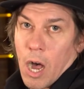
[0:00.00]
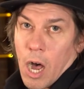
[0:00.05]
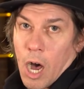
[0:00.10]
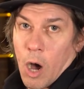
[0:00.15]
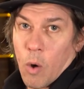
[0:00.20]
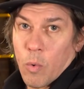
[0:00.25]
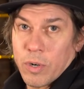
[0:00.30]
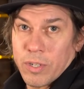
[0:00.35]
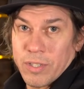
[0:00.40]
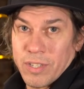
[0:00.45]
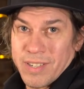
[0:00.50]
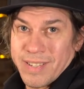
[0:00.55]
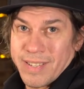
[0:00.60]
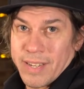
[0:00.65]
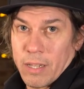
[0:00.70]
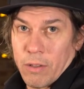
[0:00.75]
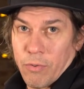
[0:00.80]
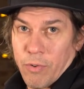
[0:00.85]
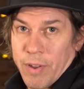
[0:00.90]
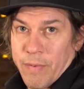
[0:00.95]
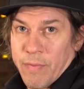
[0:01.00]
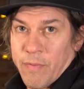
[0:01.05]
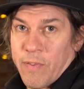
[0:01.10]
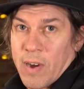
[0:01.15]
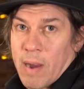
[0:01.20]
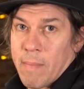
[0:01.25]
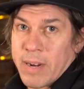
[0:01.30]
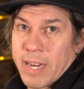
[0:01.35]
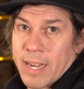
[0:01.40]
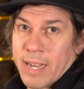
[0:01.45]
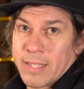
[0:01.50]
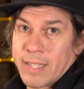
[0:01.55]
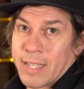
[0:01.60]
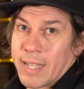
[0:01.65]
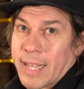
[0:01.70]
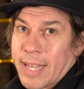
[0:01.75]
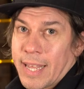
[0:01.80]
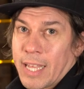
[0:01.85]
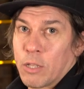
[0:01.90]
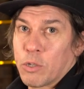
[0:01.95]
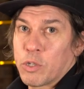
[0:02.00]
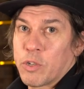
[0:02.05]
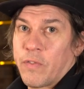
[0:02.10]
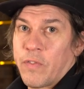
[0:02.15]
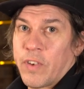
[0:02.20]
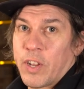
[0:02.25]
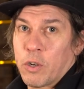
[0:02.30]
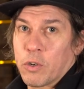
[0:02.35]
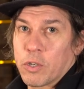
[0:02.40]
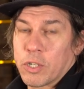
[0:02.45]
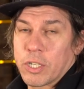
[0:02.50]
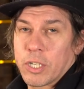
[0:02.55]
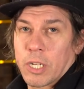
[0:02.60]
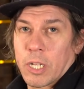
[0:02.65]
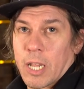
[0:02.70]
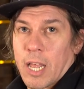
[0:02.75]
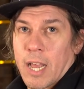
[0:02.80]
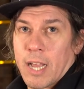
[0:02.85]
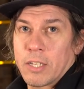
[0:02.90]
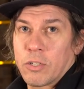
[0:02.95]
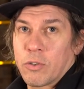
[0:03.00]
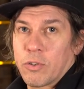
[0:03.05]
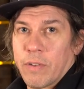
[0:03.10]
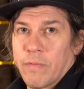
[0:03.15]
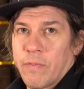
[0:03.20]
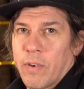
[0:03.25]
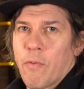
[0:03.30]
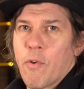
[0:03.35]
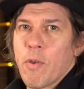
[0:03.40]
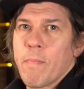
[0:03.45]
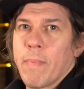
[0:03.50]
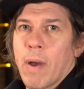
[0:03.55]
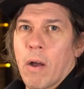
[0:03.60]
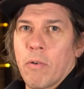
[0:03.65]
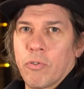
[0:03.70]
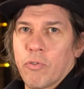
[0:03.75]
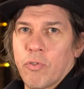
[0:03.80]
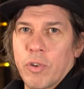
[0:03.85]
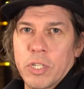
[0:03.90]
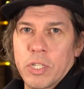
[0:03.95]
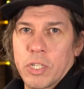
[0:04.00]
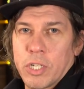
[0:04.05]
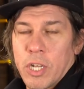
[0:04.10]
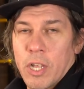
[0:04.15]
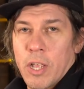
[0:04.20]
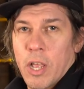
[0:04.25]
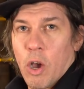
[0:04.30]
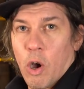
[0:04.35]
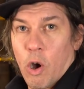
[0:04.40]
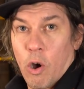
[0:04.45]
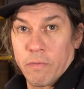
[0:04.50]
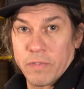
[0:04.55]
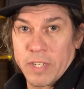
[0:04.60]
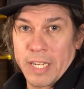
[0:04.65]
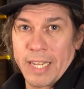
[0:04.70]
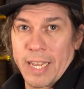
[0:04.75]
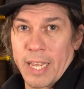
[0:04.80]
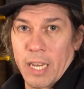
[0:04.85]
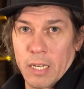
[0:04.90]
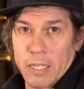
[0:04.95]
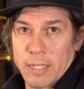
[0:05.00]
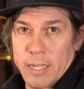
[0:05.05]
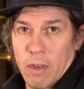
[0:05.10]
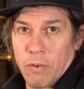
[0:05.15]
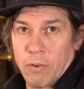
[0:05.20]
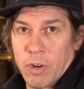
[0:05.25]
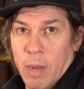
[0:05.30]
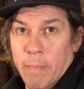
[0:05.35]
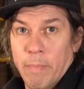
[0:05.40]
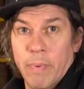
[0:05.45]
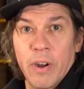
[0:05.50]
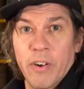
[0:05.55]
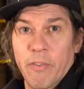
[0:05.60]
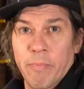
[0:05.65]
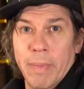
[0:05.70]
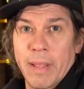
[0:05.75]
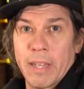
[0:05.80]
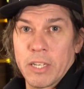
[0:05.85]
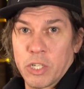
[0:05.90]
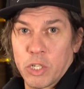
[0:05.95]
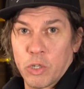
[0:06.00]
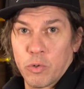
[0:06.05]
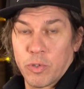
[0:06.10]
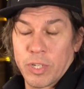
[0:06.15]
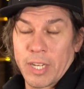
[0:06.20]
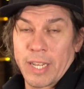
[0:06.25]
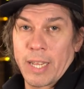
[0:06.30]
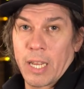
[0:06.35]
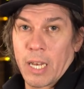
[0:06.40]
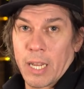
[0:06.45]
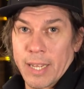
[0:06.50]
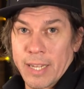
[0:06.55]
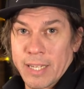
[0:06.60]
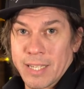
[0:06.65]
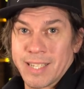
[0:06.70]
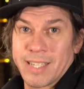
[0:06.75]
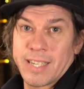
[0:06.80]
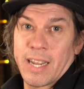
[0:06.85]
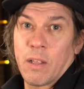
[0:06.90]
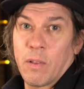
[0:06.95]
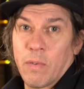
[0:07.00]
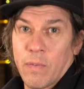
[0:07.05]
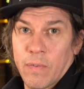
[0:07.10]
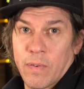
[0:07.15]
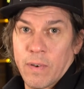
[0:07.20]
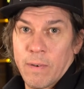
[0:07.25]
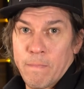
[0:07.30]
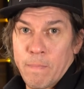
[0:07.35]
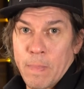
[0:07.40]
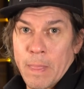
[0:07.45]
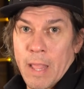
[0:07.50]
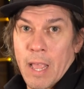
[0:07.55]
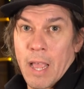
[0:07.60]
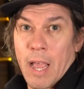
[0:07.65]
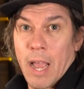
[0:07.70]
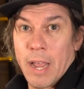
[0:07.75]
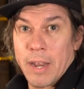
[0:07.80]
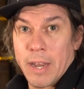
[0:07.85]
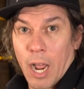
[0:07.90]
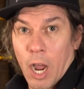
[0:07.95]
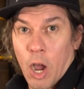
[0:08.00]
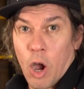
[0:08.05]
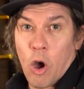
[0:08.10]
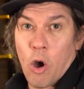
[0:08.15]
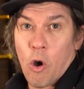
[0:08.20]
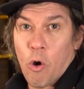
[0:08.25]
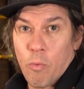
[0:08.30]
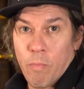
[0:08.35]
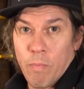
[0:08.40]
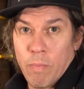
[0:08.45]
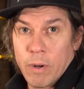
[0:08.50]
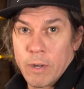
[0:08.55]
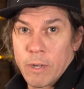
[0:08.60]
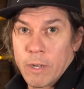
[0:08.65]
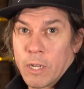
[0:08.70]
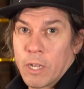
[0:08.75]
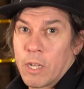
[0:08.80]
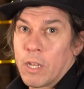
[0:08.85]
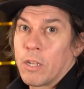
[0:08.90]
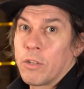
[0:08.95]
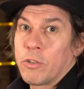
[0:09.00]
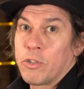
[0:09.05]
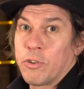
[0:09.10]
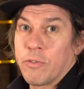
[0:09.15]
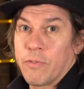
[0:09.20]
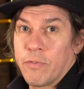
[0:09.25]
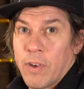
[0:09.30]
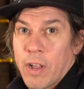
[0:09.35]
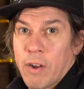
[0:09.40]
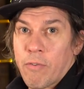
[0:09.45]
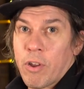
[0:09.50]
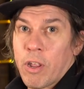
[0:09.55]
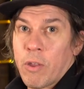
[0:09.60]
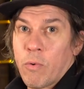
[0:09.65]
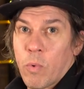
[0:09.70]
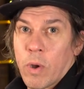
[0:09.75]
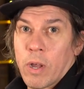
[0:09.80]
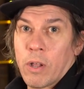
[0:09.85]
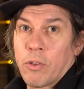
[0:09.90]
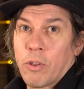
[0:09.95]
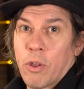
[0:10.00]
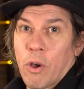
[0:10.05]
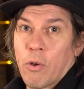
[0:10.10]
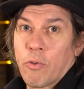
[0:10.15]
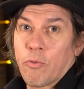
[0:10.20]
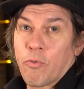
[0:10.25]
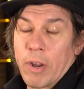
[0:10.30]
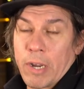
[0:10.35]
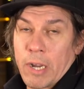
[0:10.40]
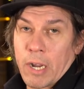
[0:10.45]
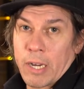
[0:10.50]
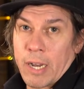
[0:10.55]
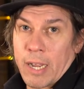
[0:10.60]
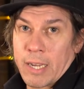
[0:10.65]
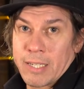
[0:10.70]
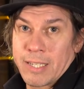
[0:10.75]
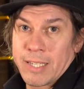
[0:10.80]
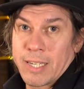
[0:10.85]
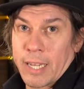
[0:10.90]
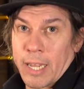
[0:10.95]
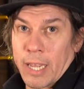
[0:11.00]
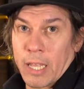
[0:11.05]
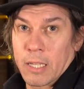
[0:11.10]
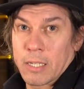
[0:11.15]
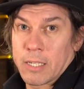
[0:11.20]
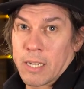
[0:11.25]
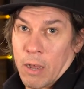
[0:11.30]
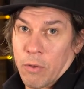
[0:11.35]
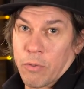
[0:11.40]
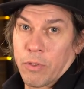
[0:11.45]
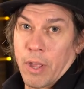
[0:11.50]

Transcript: Our distillery, Fabrica de Tequilas Finos, lies on the very boundaries of Tequila Town, a birthplace to tequila itself and a home to very well-known recognized tequilas out